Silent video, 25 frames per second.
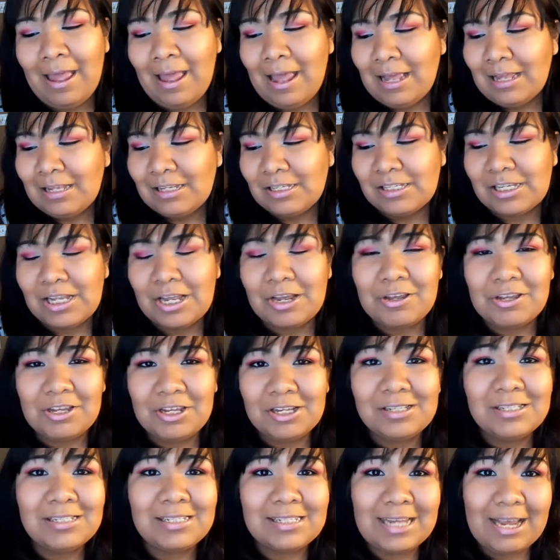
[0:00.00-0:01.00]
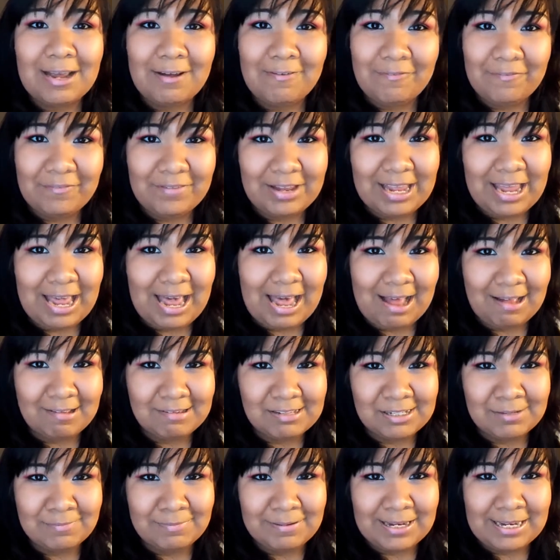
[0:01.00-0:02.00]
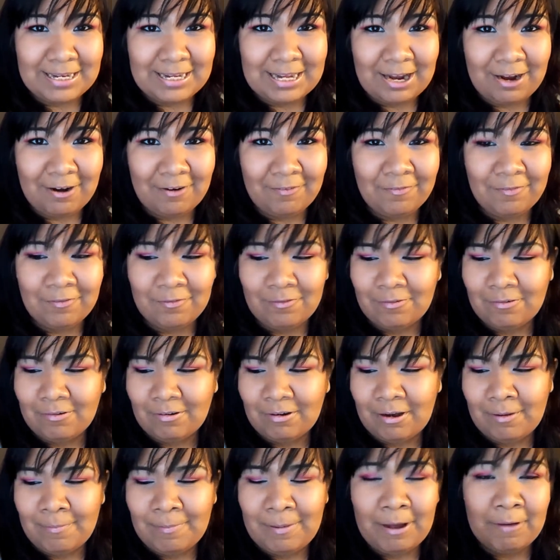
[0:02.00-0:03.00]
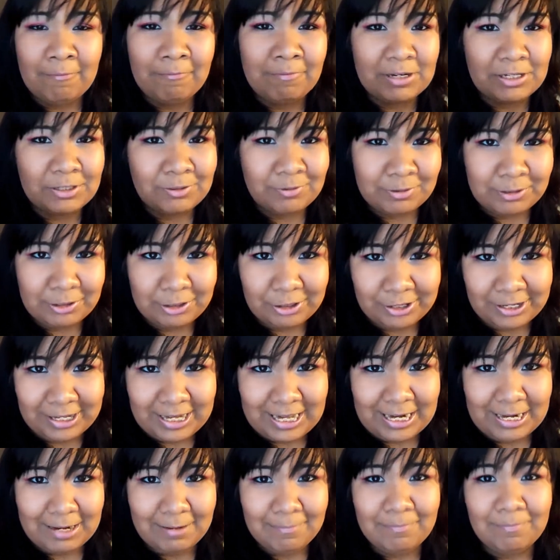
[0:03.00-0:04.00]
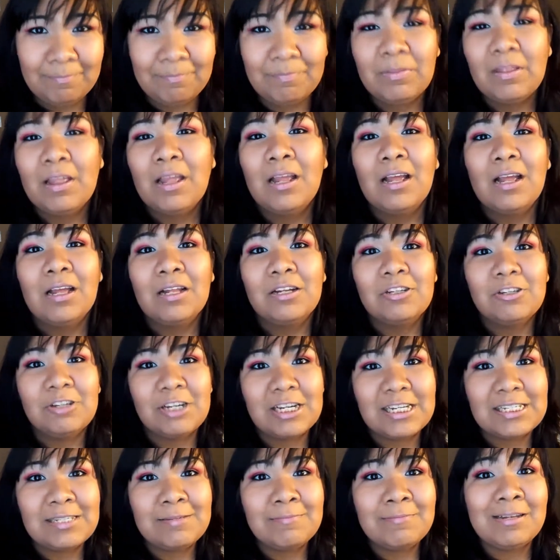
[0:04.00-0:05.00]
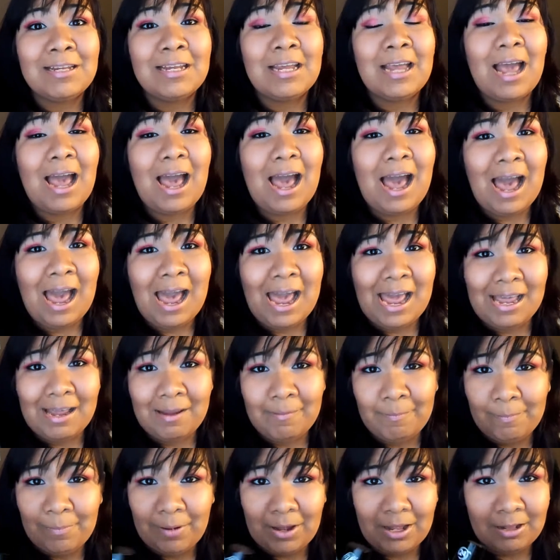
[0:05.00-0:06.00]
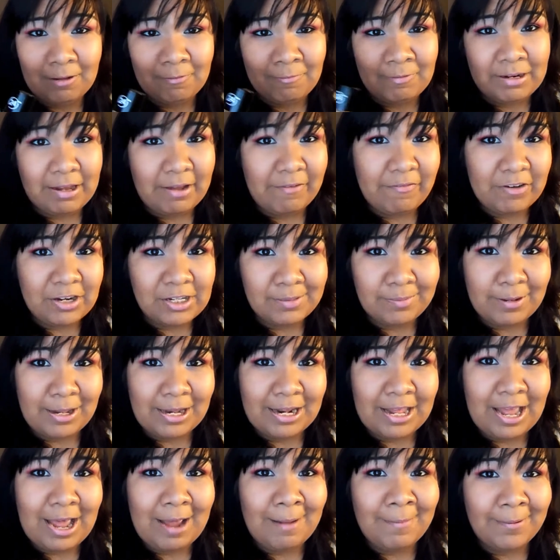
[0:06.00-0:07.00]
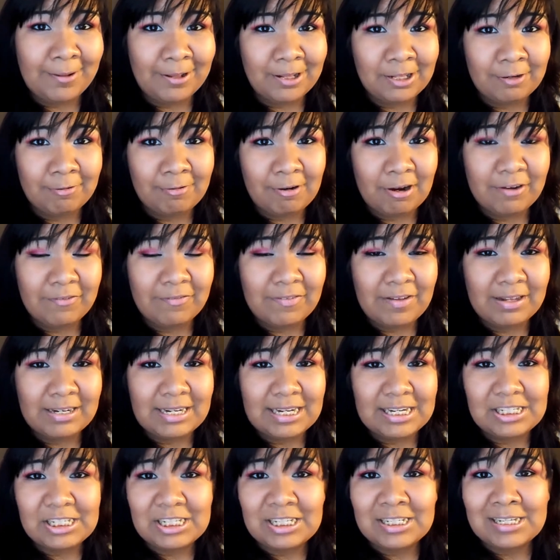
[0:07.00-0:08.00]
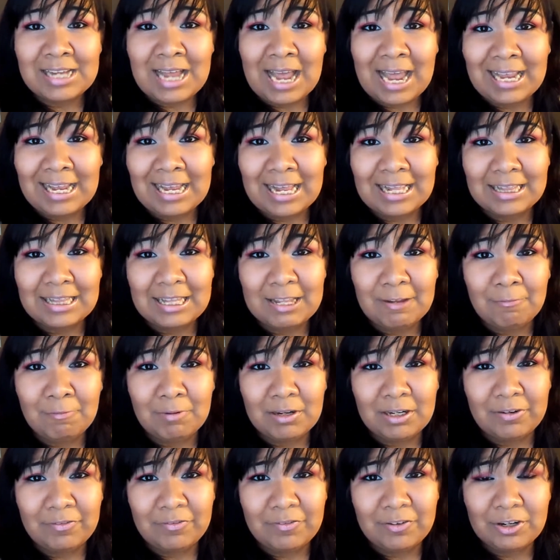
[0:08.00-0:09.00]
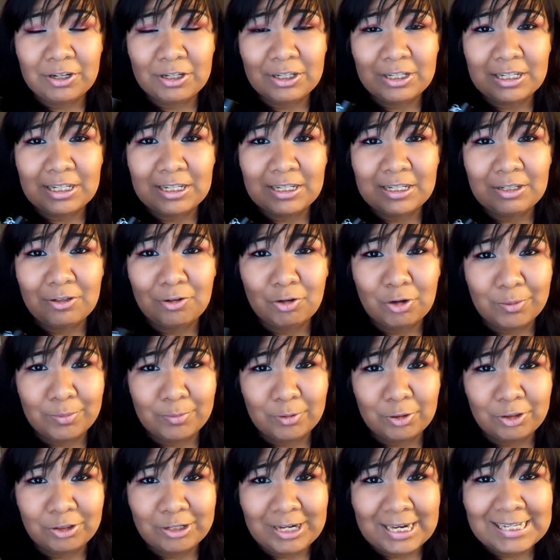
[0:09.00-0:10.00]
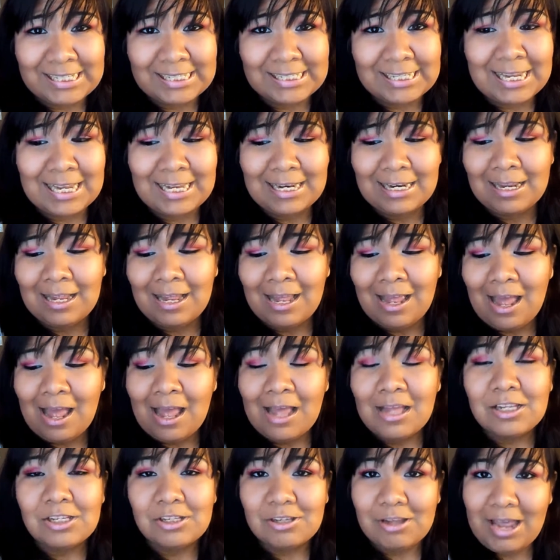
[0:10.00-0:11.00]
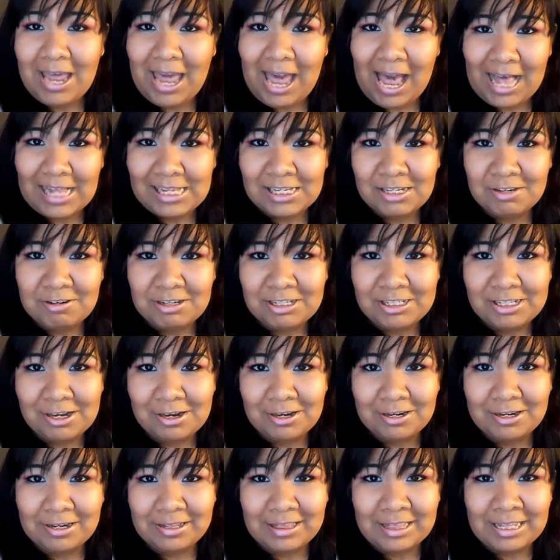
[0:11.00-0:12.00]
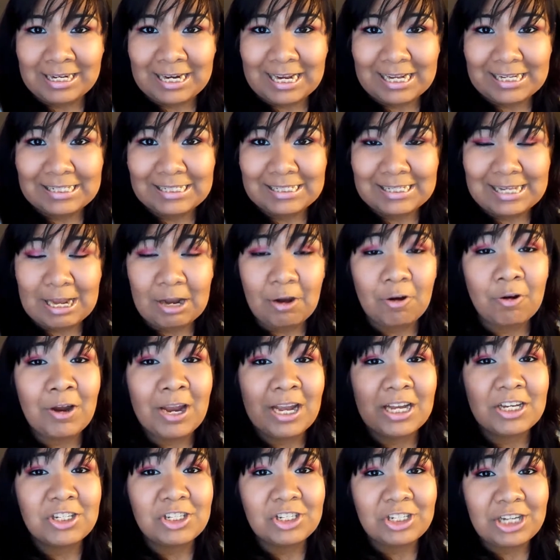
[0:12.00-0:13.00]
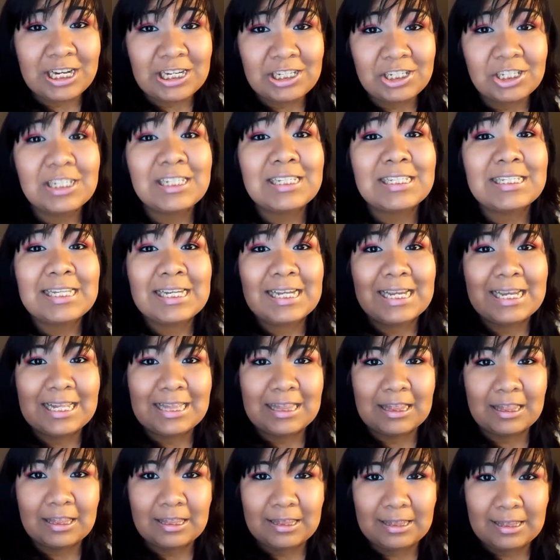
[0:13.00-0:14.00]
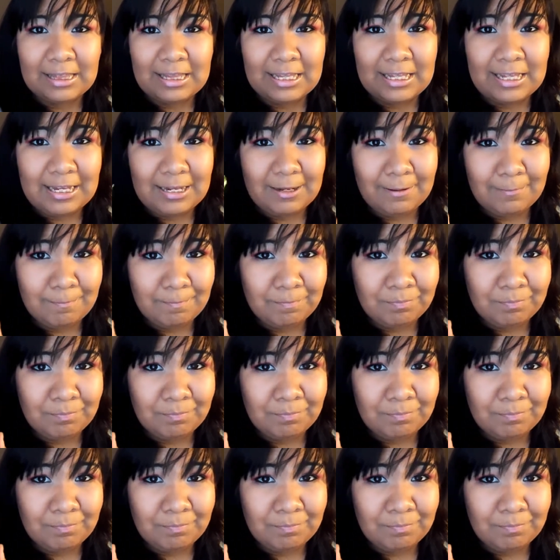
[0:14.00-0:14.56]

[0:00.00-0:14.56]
So you definitely have to be careful about which one you're getting. Trust me, when I first bought it, I bought the wrong foundation. I got the one for the normal dry skin, so I had to return it the next day or exchange it to get the